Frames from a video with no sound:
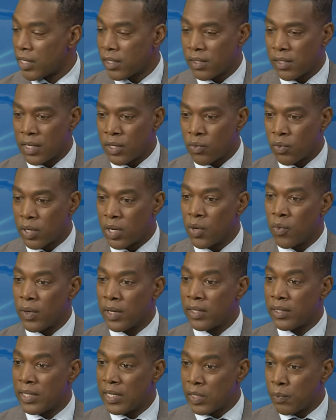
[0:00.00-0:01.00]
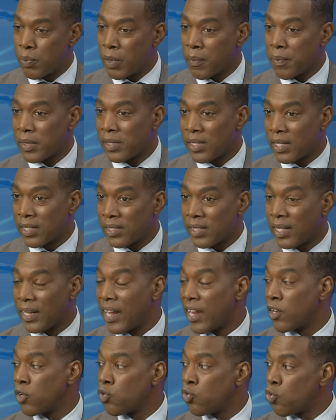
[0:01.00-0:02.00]
to just saying, okay, well, this paper says
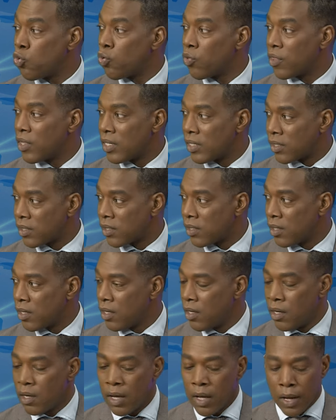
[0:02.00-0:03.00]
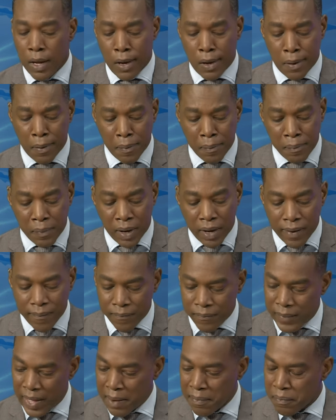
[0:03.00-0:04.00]
that I know this. But
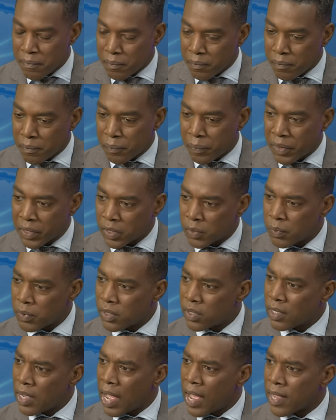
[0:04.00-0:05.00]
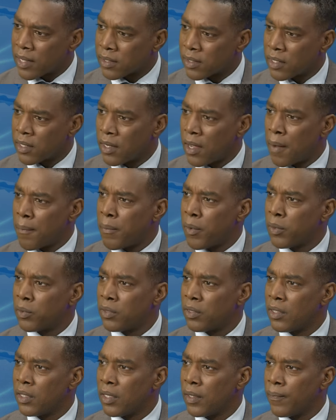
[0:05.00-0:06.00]
that brings me to asking
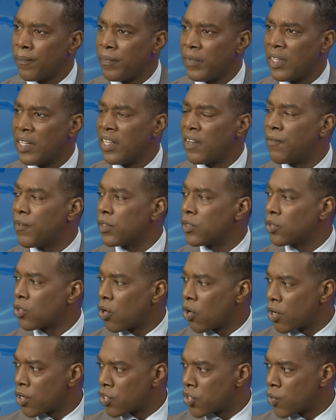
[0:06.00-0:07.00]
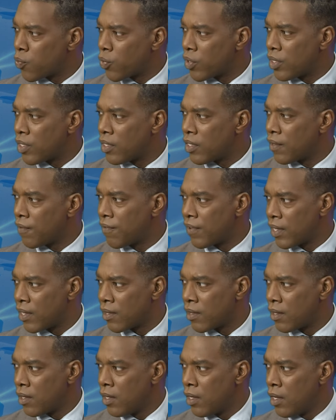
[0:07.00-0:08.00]
about the need for scholarship within the
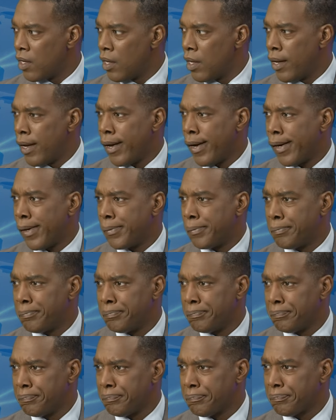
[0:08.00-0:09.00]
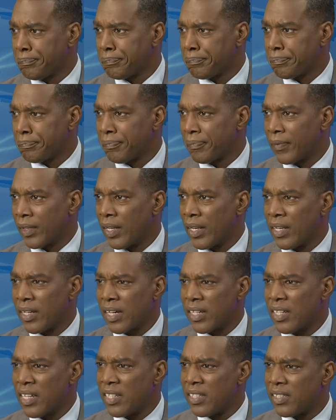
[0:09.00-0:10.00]
faith.
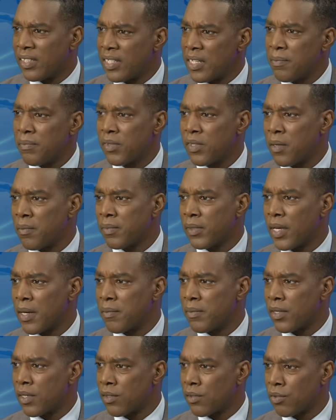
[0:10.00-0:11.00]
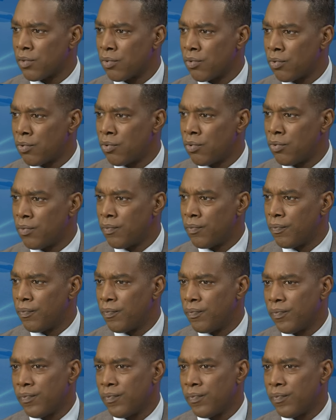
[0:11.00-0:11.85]
Because it seems sometimes as though